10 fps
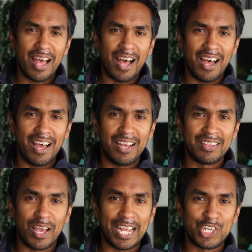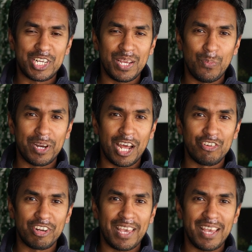the
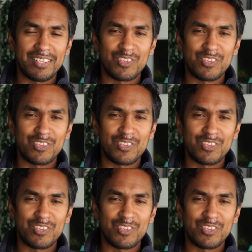HT100 Kit,